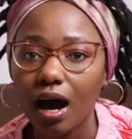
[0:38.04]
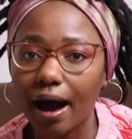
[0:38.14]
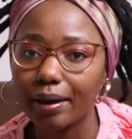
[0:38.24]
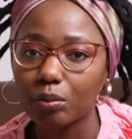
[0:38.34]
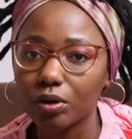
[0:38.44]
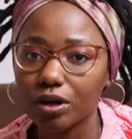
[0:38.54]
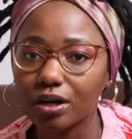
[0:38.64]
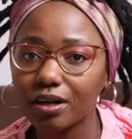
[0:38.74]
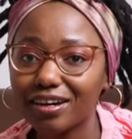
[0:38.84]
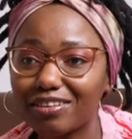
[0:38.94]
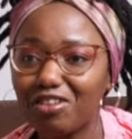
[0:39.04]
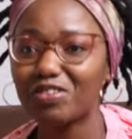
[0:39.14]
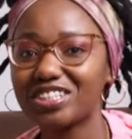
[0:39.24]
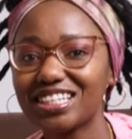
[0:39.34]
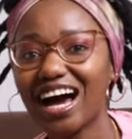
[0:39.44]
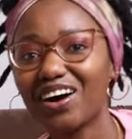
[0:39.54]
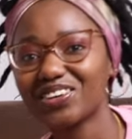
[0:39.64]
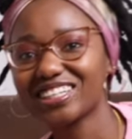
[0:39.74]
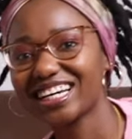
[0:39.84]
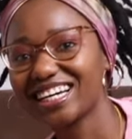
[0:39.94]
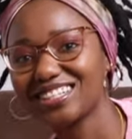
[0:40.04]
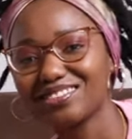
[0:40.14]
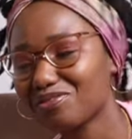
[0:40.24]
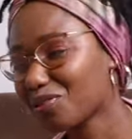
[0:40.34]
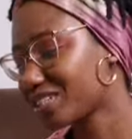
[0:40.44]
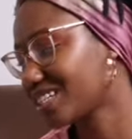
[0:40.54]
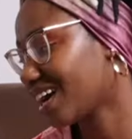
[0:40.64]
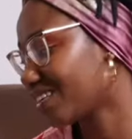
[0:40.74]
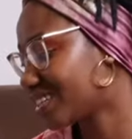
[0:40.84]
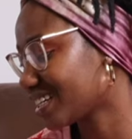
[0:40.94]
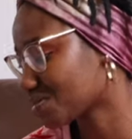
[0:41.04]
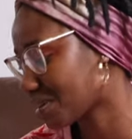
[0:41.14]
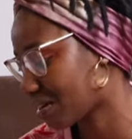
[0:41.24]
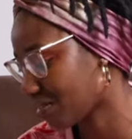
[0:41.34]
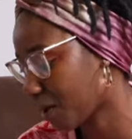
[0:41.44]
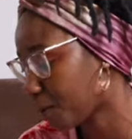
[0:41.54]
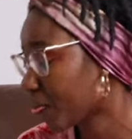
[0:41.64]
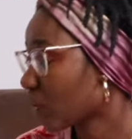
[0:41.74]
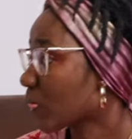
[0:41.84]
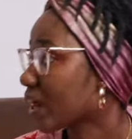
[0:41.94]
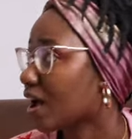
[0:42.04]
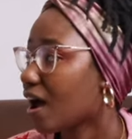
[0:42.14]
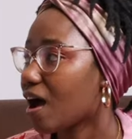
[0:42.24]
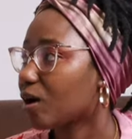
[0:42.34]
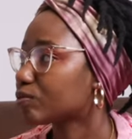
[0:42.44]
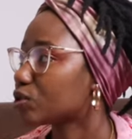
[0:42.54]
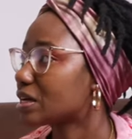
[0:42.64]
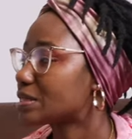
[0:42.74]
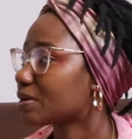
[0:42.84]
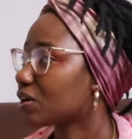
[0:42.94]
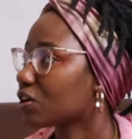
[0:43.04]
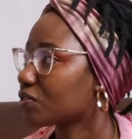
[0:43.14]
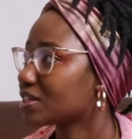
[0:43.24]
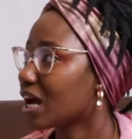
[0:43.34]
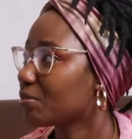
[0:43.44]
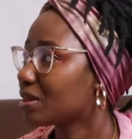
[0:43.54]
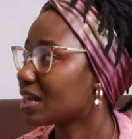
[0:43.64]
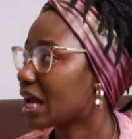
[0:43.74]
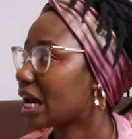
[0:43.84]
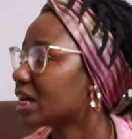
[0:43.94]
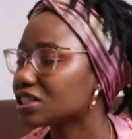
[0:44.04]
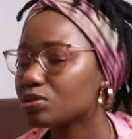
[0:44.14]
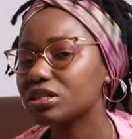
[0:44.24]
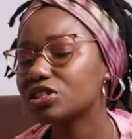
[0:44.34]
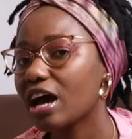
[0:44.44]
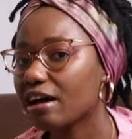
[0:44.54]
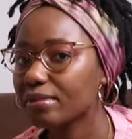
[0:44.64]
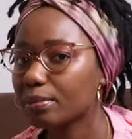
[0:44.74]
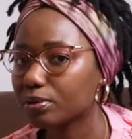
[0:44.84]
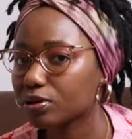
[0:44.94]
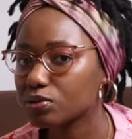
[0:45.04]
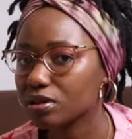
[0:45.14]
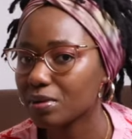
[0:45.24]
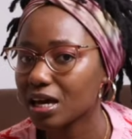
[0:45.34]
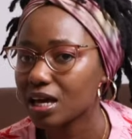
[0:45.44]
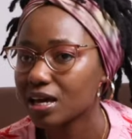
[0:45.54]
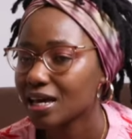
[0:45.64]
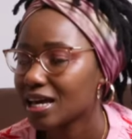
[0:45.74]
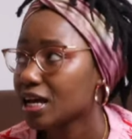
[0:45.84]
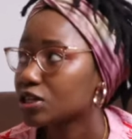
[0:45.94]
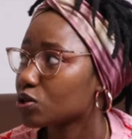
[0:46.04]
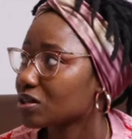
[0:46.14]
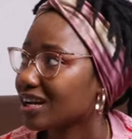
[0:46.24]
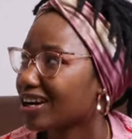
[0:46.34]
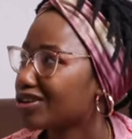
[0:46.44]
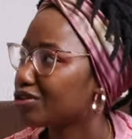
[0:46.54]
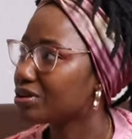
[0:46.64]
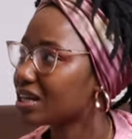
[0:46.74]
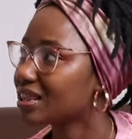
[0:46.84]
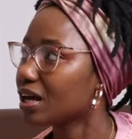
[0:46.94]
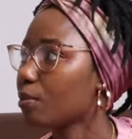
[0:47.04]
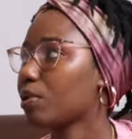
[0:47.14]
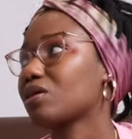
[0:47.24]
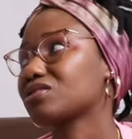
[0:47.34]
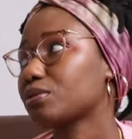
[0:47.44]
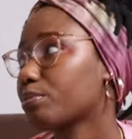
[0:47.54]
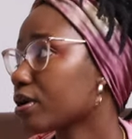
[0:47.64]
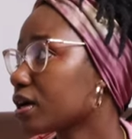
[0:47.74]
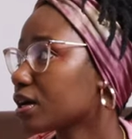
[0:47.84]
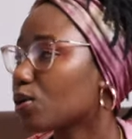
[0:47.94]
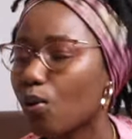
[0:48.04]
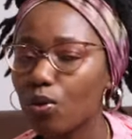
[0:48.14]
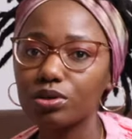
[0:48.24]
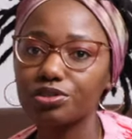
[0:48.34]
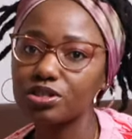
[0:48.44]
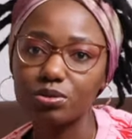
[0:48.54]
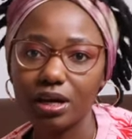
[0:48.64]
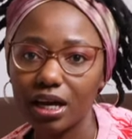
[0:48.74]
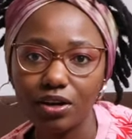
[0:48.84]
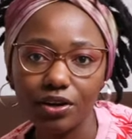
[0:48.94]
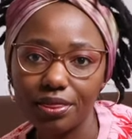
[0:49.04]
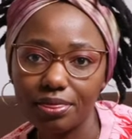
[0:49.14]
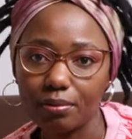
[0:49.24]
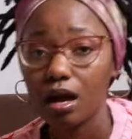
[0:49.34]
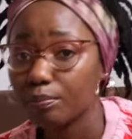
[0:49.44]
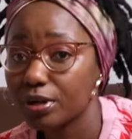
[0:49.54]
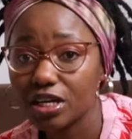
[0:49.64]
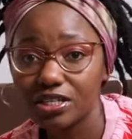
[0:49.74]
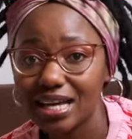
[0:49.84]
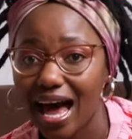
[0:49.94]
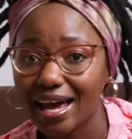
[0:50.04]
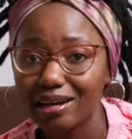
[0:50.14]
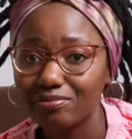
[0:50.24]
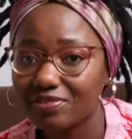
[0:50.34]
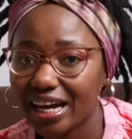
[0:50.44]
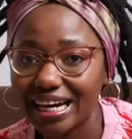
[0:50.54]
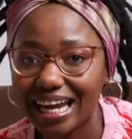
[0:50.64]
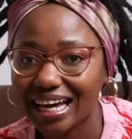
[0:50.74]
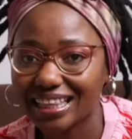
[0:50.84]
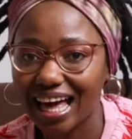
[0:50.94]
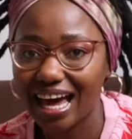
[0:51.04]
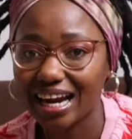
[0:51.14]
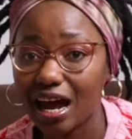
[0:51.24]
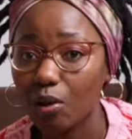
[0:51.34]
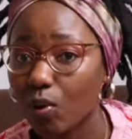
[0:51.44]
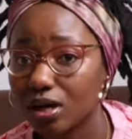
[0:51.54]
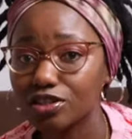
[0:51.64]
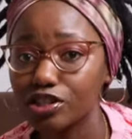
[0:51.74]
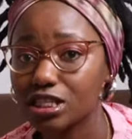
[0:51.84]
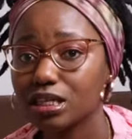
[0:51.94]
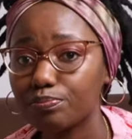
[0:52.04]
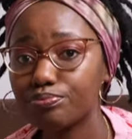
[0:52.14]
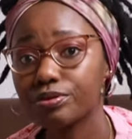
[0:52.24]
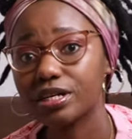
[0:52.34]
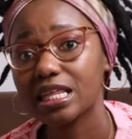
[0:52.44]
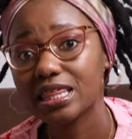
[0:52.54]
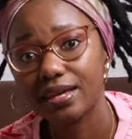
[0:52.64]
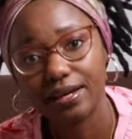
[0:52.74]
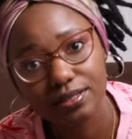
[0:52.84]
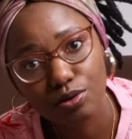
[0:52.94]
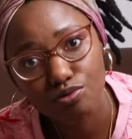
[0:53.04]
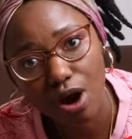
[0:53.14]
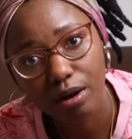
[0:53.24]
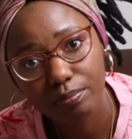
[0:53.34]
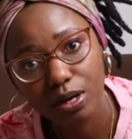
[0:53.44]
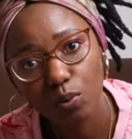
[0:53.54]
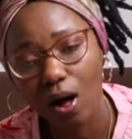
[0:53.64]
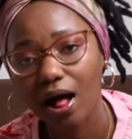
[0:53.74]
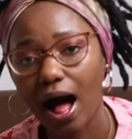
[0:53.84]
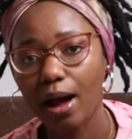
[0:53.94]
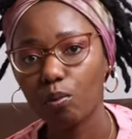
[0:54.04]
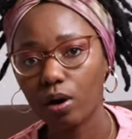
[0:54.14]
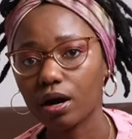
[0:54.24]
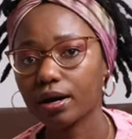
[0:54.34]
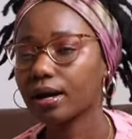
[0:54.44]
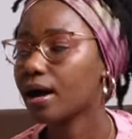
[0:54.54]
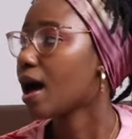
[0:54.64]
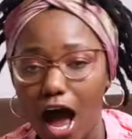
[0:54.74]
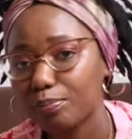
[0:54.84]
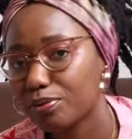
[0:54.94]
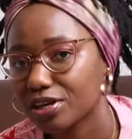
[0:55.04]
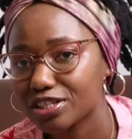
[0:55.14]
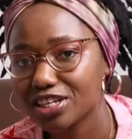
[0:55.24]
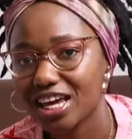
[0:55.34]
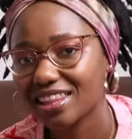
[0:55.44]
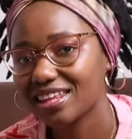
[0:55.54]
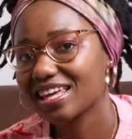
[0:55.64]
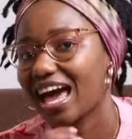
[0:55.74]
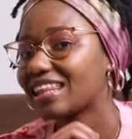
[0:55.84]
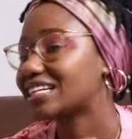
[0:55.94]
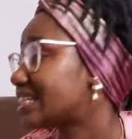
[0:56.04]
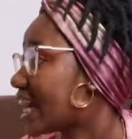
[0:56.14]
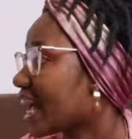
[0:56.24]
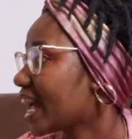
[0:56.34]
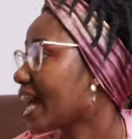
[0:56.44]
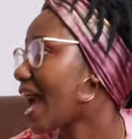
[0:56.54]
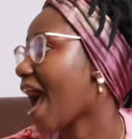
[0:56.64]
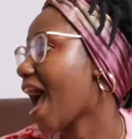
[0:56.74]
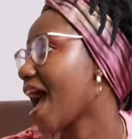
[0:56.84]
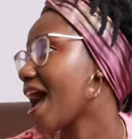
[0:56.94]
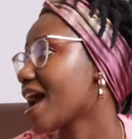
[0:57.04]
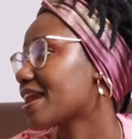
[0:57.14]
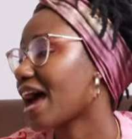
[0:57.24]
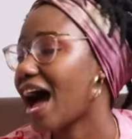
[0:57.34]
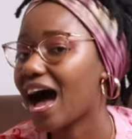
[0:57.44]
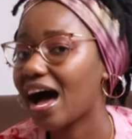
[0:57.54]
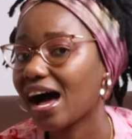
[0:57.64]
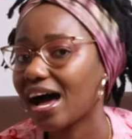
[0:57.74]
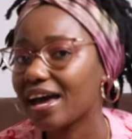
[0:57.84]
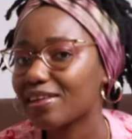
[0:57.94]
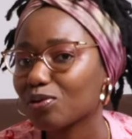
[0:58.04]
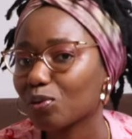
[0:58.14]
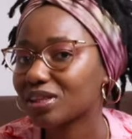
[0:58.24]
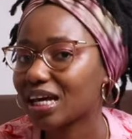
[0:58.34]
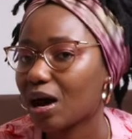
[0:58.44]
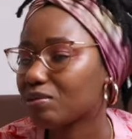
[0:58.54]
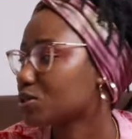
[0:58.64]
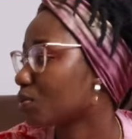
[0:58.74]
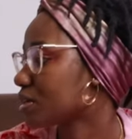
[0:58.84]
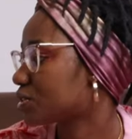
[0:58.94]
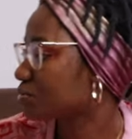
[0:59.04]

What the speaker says: I work 14 hour days, whatever. So I spend a lot of time in there and I just wanted to have my books with me so that I could read them when I was on a break or just so I can look at them. Because I am vain like that and I want to see pretty things around me while I work. I put it together the other day and I thought that I was going